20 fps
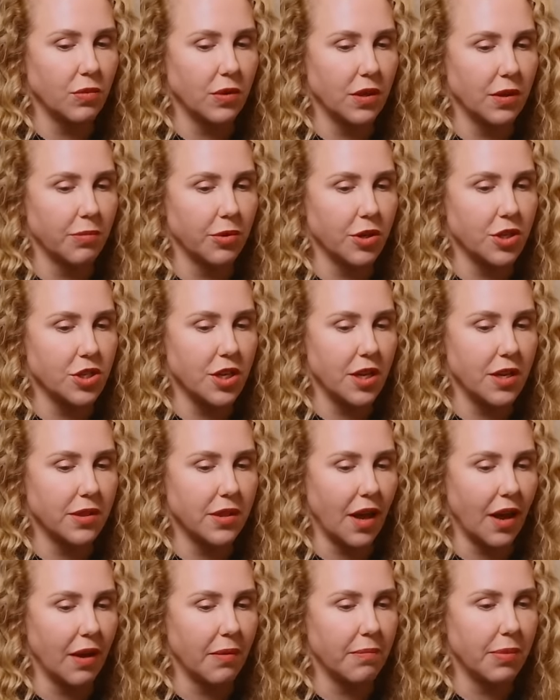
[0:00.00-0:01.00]
wouldn't appreciate
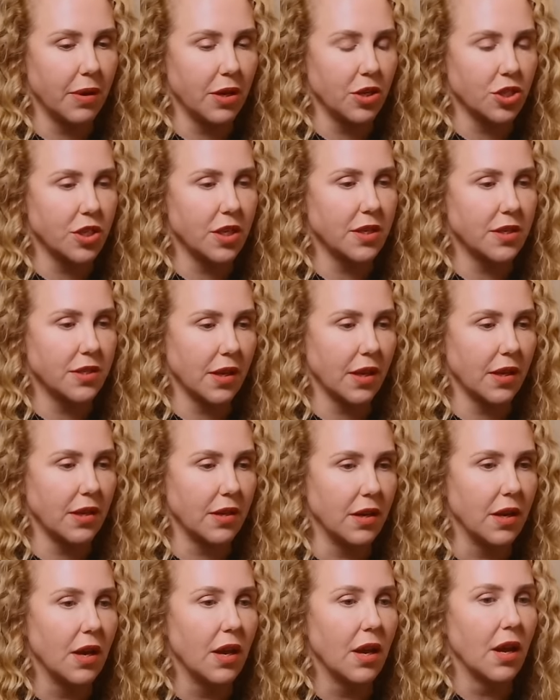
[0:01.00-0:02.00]
that, but she had
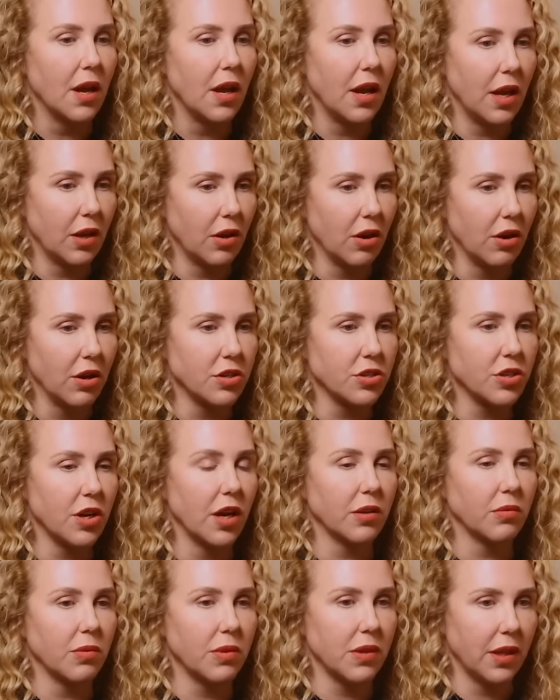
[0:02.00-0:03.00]
signed a
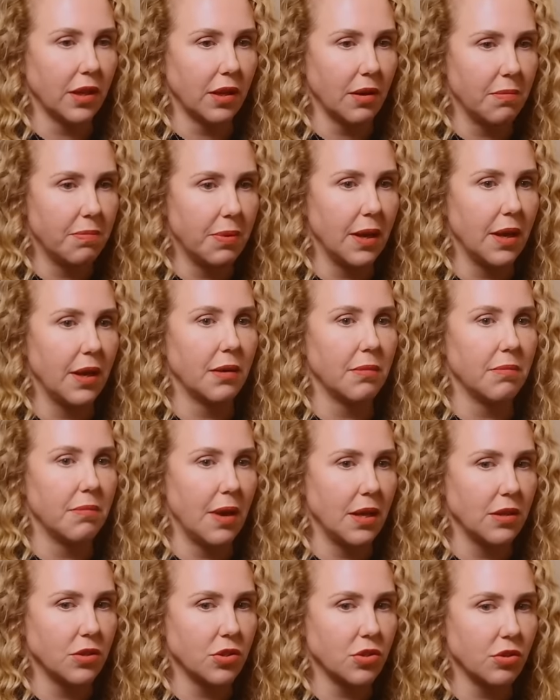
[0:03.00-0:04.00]
contract with like a big
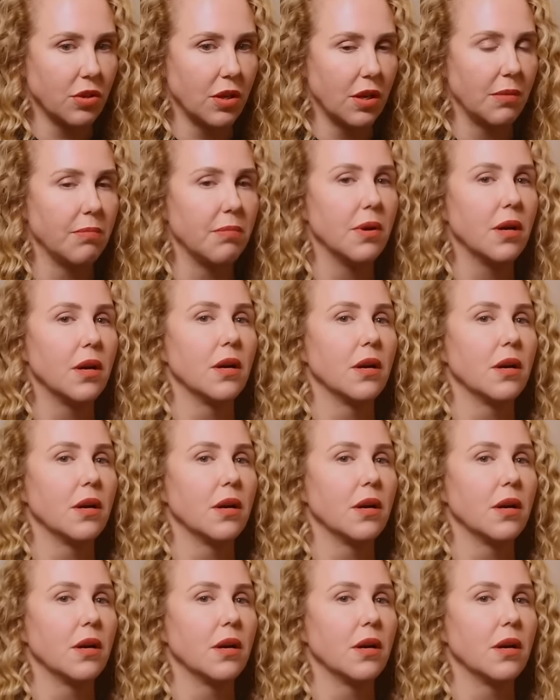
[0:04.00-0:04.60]
mainstream